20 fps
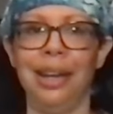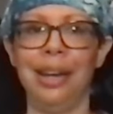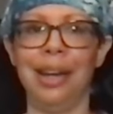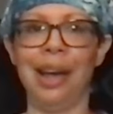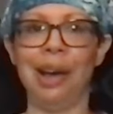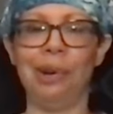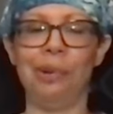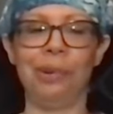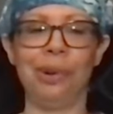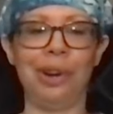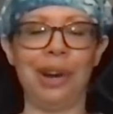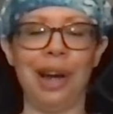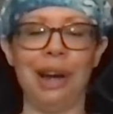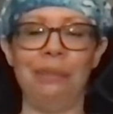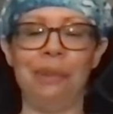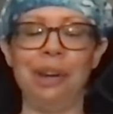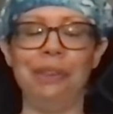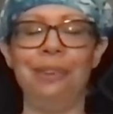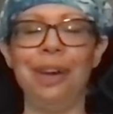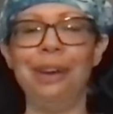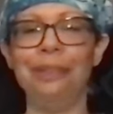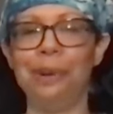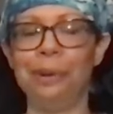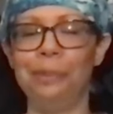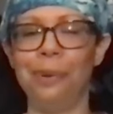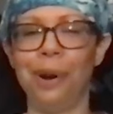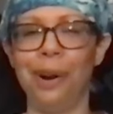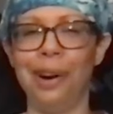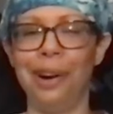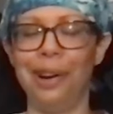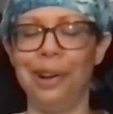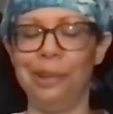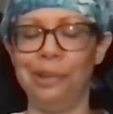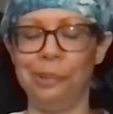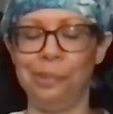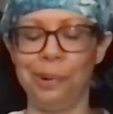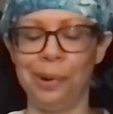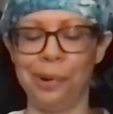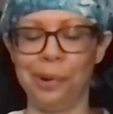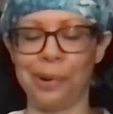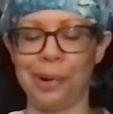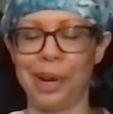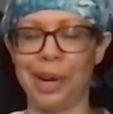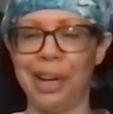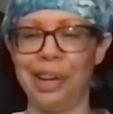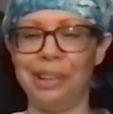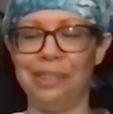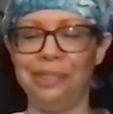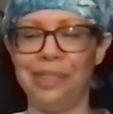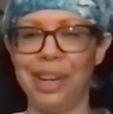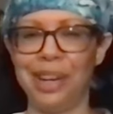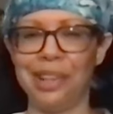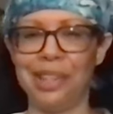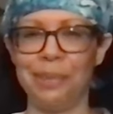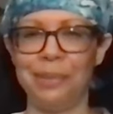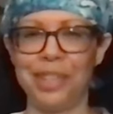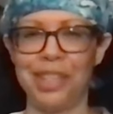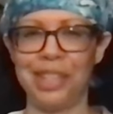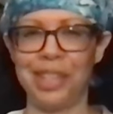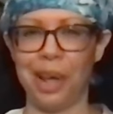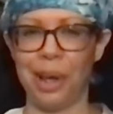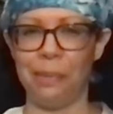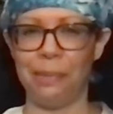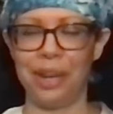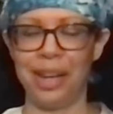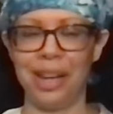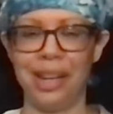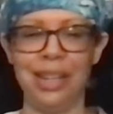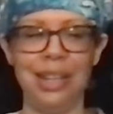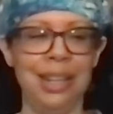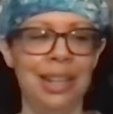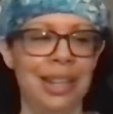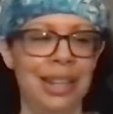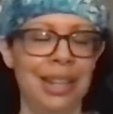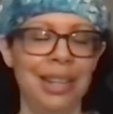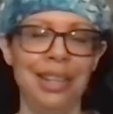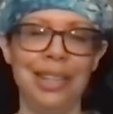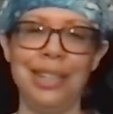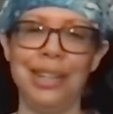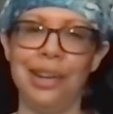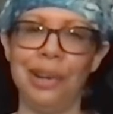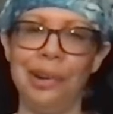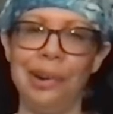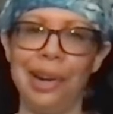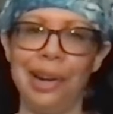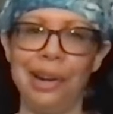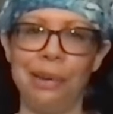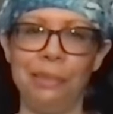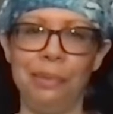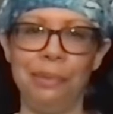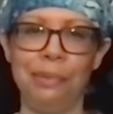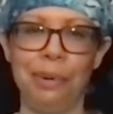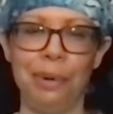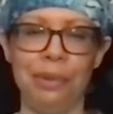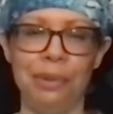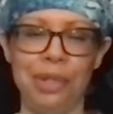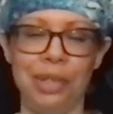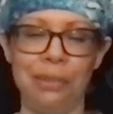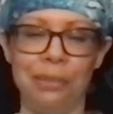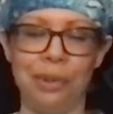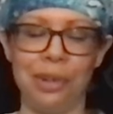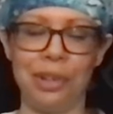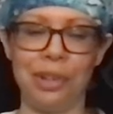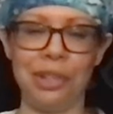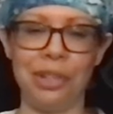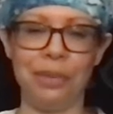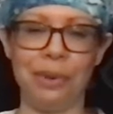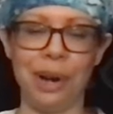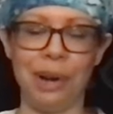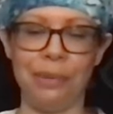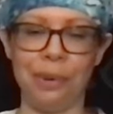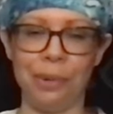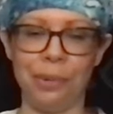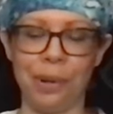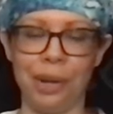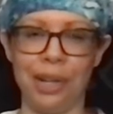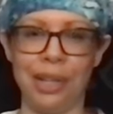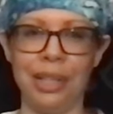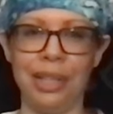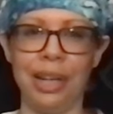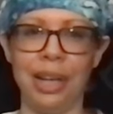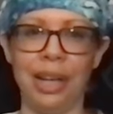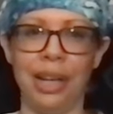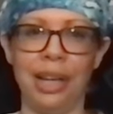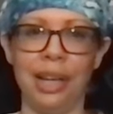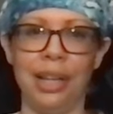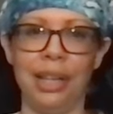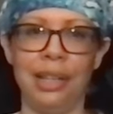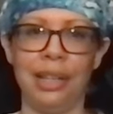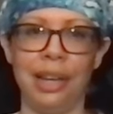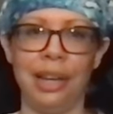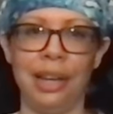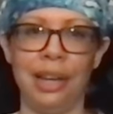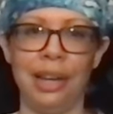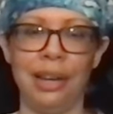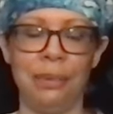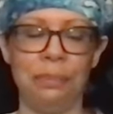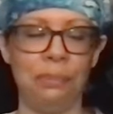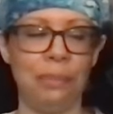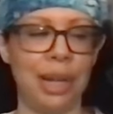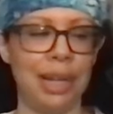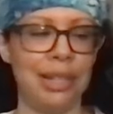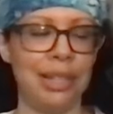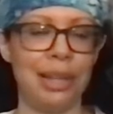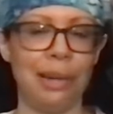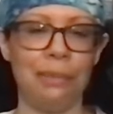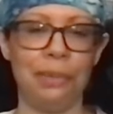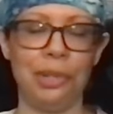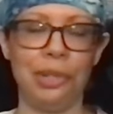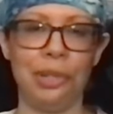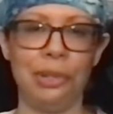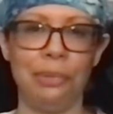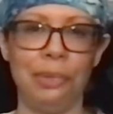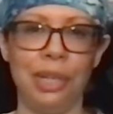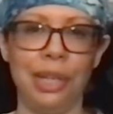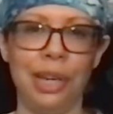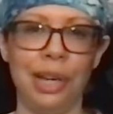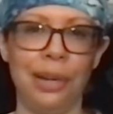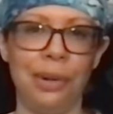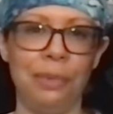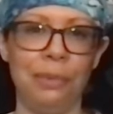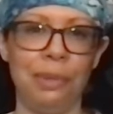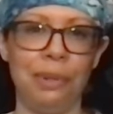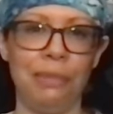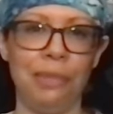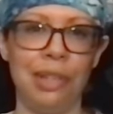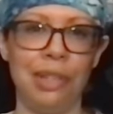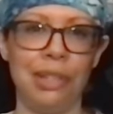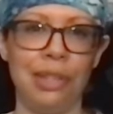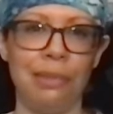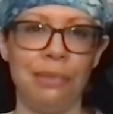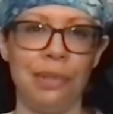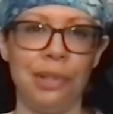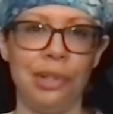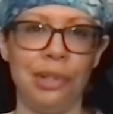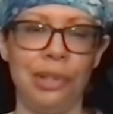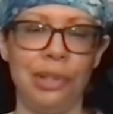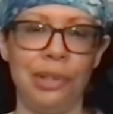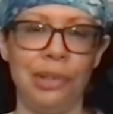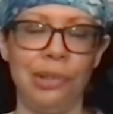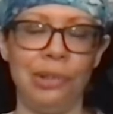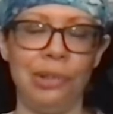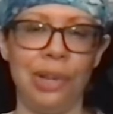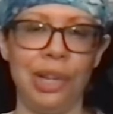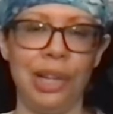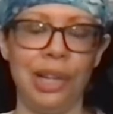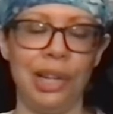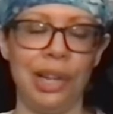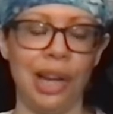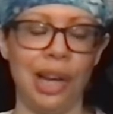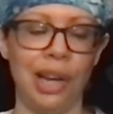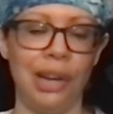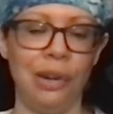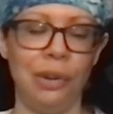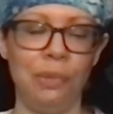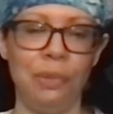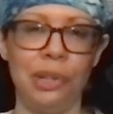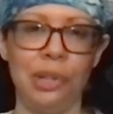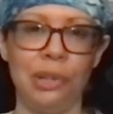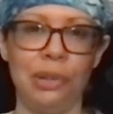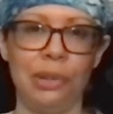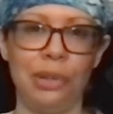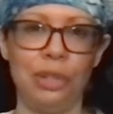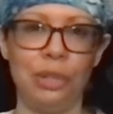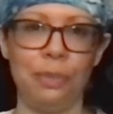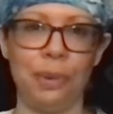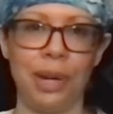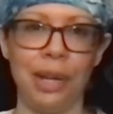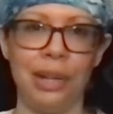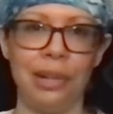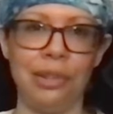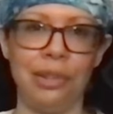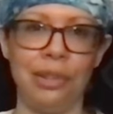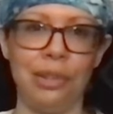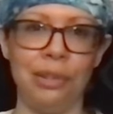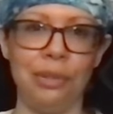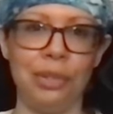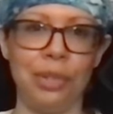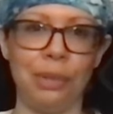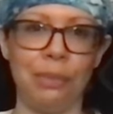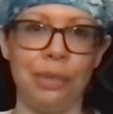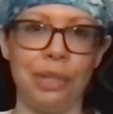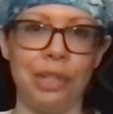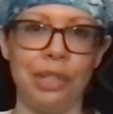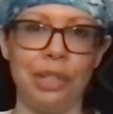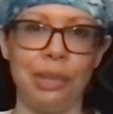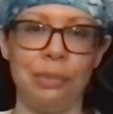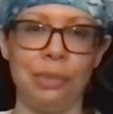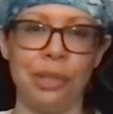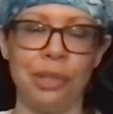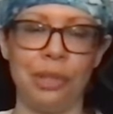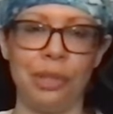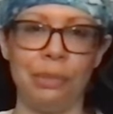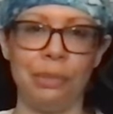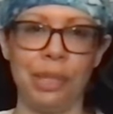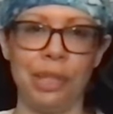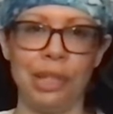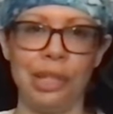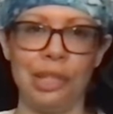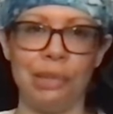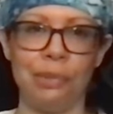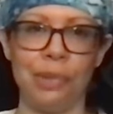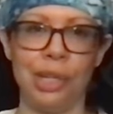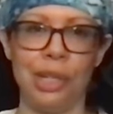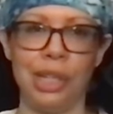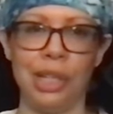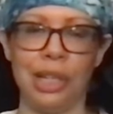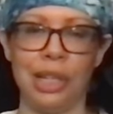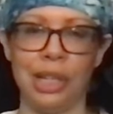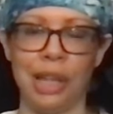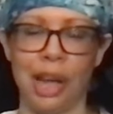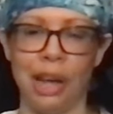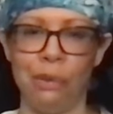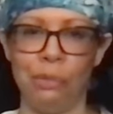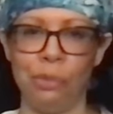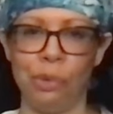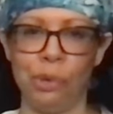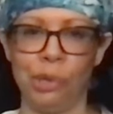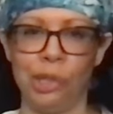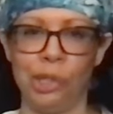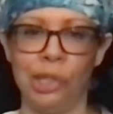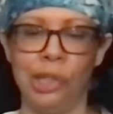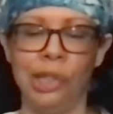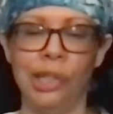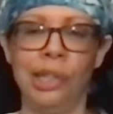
now we're at my favorite part of the program, my auspicious op-ed. So I compose some words for everyone, and they meant something to me. I hope they mean something to you. And I hope that you're inspired to do something similar, because we need a lot more